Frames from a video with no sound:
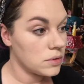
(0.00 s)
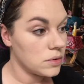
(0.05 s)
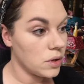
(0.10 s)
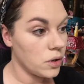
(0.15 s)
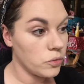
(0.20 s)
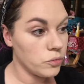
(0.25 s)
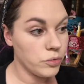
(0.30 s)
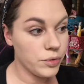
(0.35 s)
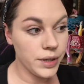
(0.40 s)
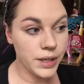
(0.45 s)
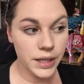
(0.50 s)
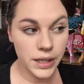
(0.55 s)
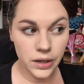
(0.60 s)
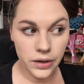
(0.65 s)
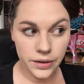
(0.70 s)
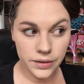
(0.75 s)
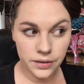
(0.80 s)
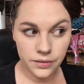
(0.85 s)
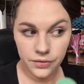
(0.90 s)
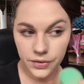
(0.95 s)
I really
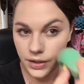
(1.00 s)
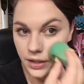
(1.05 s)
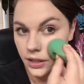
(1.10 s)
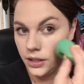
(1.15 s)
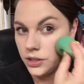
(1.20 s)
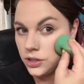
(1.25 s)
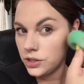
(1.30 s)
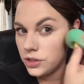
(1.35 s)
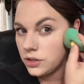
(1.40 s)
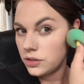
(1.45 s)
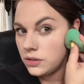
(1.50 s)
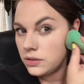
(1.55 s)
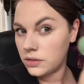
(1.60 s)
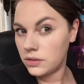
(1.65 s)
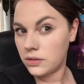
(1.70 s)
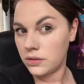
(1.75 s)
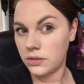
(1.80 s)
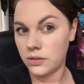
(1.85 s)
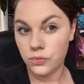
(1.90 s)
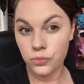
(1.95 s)
like the finish,
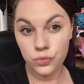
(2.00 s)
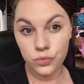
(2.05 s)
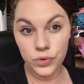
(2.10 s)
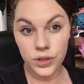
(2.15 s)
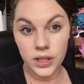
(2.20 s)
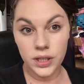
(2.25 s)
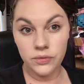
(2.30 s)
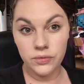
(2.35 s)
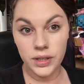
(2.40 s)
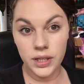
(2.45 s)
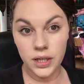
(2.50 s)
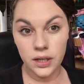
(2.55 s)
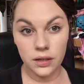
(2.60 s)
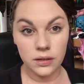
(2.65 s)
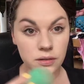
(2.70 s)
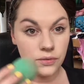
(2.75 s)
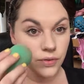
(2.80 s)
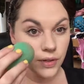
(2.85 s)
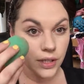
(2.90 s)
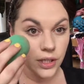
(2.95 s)
really really
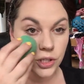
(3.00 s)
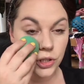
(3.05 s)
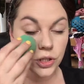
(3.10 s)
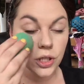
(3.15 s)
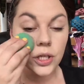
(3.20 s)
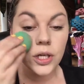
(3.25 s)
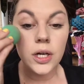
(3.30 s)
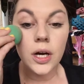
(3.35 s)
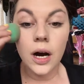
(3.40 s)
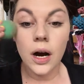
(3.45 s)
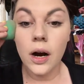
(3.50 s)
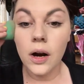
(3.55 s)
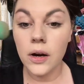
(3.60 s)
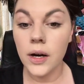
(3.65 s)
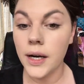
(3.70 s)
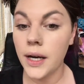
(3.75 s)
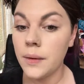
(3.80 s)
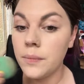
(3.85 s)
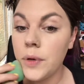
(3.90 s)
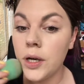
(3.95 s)
like the finish.
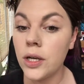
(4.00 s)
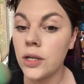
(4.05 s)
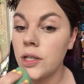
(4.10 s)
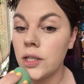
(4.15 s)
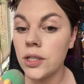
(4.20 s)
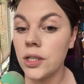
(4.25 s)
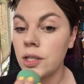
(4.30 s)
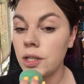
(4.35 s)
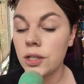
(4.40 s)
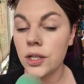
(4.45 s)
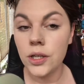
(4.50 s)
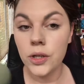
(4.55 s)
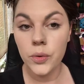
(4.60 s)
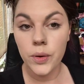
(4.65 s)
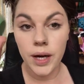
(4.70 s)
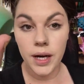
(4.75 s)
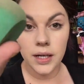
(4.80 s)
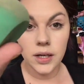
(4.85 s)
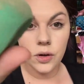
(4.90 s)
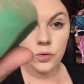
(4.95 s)
I am gonna go
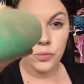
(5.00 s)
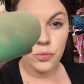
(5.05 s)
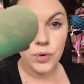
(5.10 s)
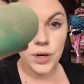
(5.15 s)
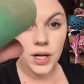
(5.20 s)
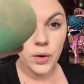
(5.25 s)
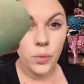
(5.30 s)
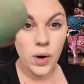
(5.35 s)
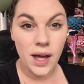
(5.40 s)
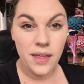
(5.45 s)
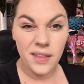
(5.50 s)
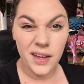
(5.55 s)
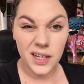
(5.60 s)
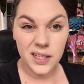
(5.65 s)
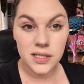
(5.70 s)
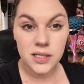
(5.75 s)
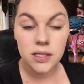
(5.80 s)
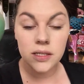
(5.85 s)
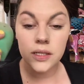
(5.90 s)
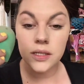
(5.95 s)
and re-wet
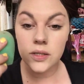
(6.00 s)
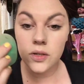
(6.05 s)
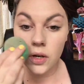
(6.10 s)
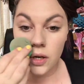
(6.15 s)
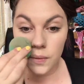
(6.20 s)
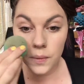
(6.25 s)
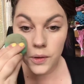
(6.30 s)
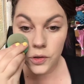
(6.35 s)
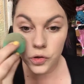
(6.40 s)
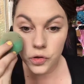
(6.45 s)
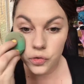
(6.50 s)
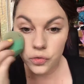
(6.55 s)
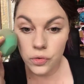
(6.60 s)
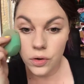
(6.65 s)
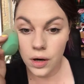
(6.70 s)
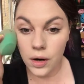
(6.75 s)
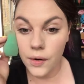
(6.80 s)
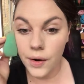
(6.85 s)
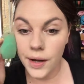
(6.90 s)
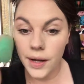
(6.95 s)
this because it's gone a bit
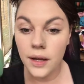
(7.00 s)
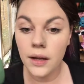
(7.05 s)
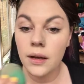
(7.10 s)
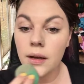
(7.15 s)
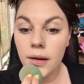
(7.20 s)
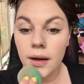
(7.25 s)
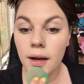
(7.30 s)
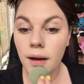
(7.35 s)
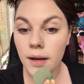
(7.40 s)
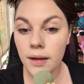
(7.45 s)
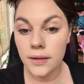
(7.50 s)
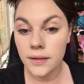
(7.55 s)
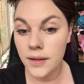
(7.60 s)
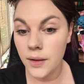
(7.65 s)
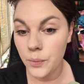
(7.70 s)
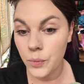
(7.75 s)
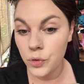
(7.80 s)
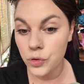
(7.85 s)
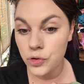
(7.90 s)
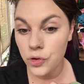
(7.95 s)
dry, and
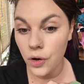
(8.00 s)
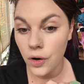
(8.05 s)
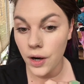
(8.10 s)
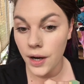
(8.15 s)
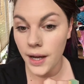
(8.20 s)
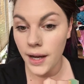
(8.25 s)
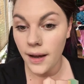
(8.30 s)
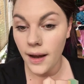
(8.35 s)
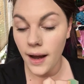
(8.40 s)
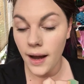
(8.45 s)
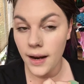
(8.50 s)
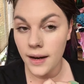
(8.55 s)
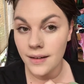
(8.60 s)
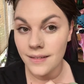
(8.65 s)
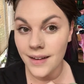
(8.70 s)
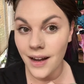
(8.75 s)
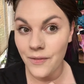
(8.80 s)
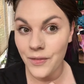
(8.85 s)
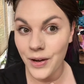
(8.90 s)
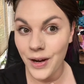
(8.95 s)
then we'll try
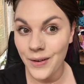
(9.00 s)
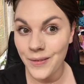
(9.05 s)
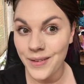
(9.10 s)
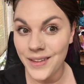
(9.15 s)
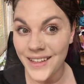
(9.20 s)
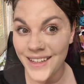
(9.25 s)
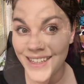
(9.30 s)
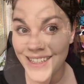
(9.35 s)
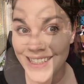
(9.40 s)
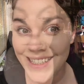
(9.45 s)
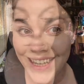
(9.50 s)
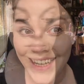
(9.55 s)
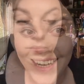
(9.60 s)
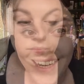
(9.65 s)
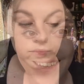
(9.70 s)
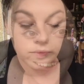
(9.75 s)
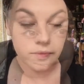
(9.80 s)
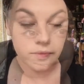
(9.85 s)
and have a go with the concealer.